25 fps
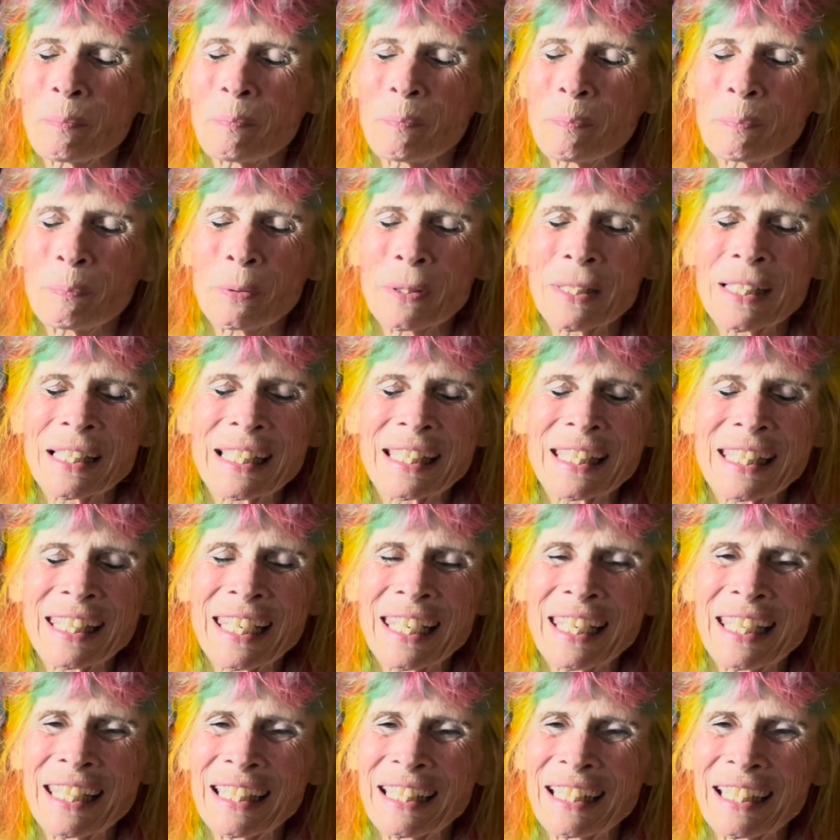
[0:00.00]

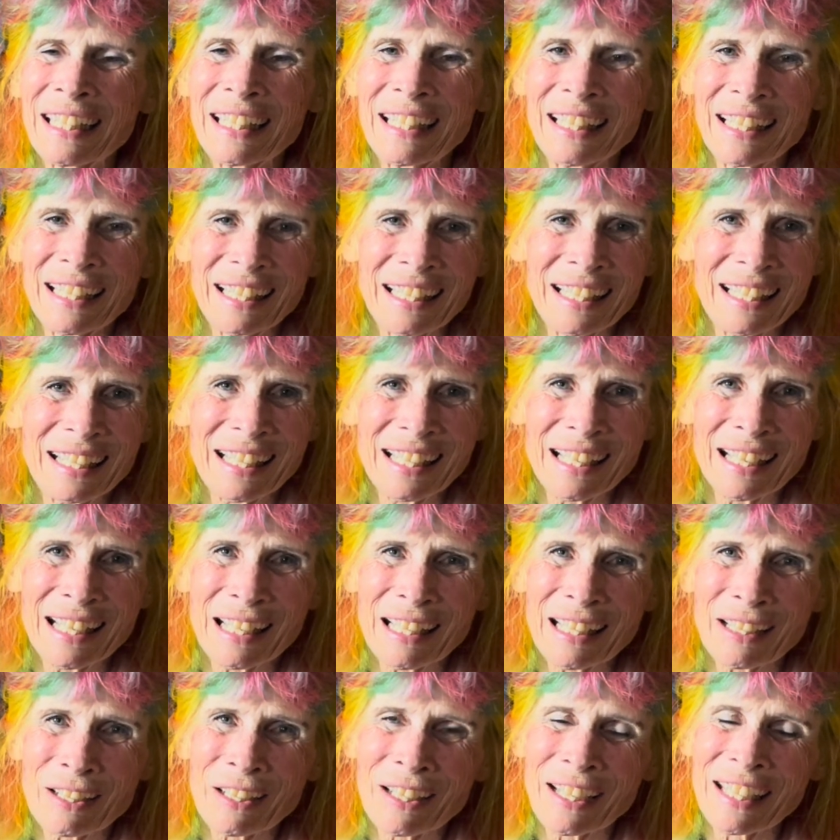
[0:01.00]
pristine
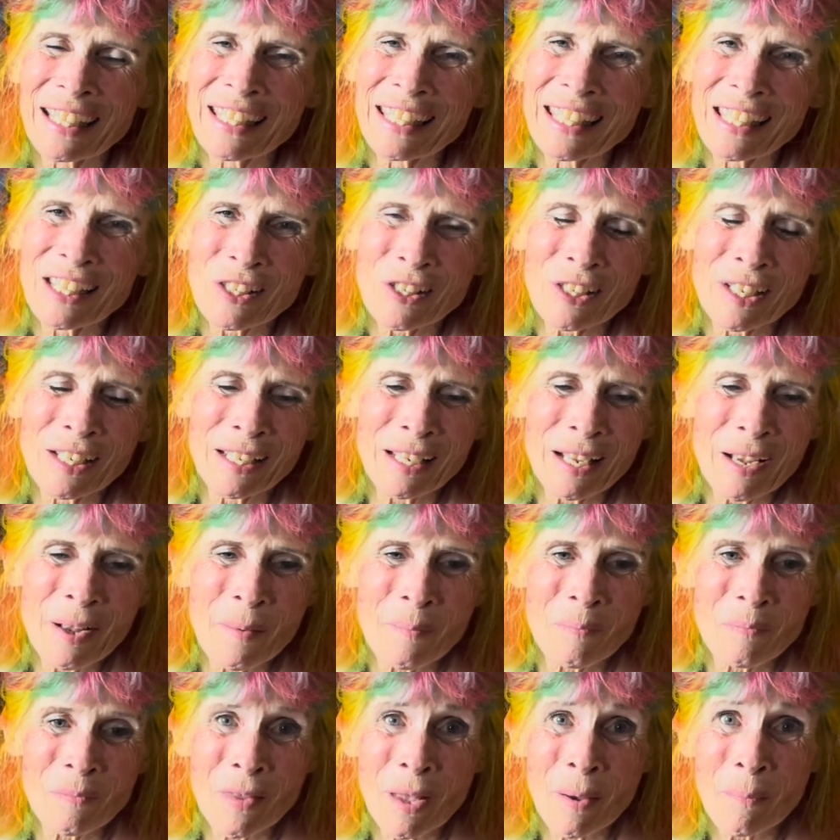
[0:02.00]
condition.
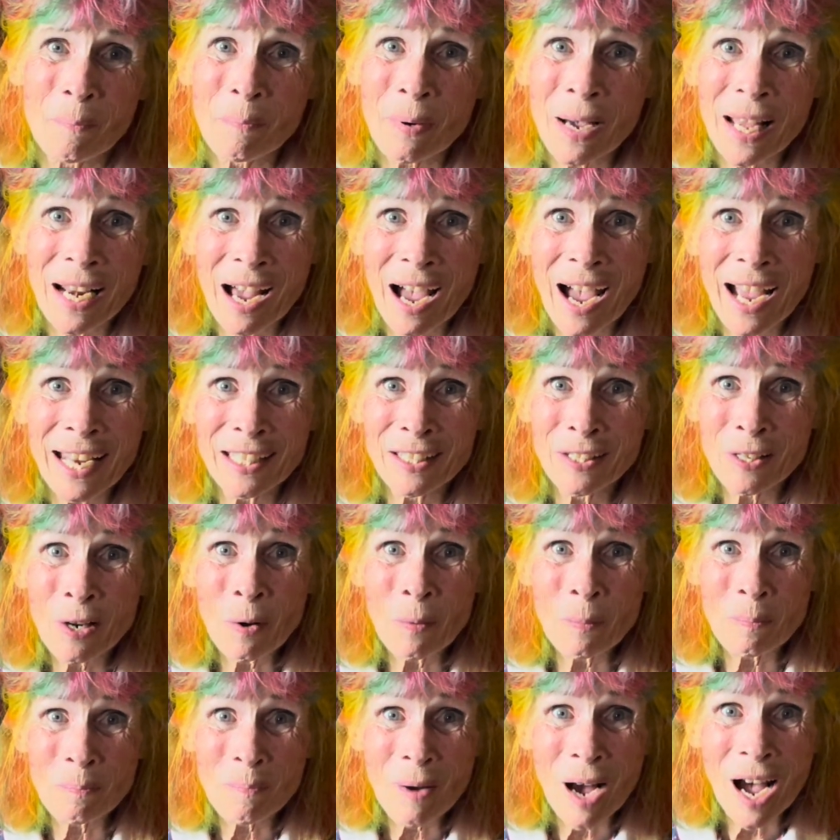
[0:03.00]
But I
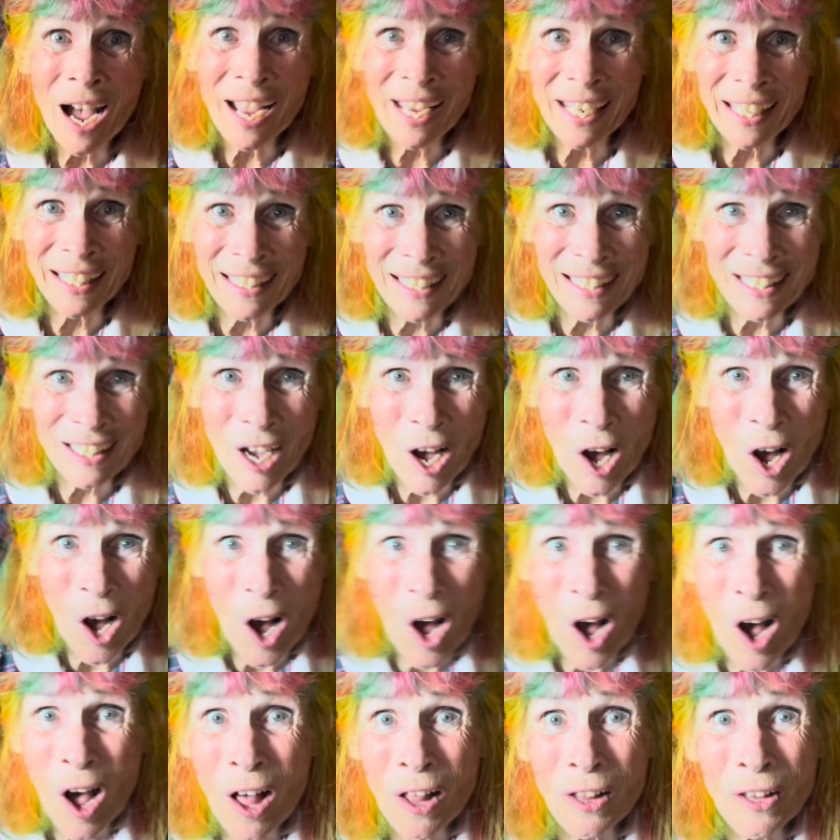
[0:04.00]
don't mind
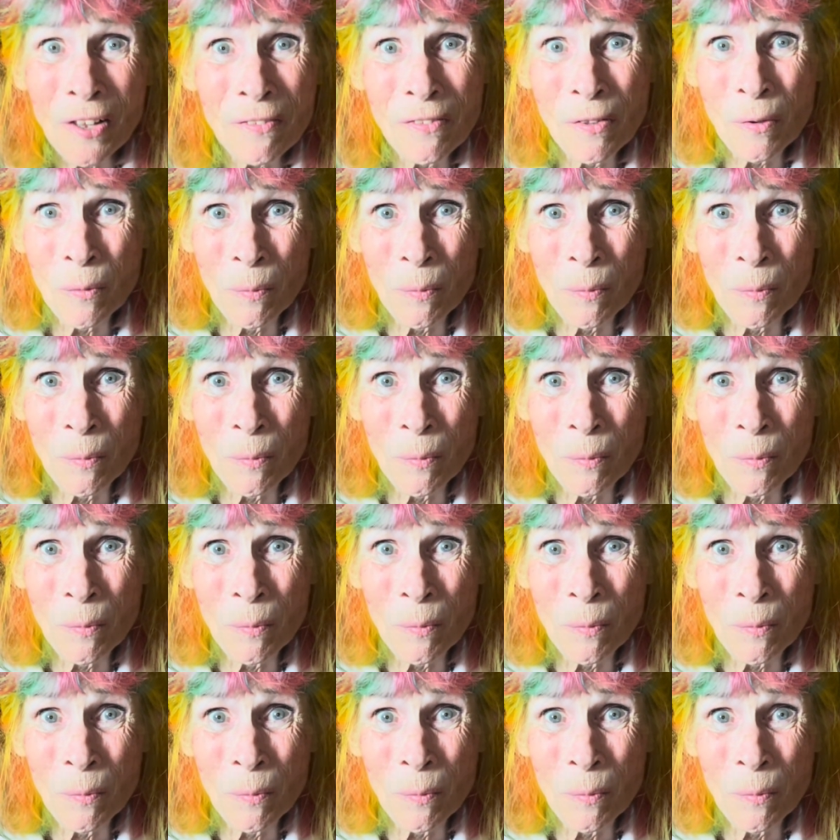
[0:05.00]
all of the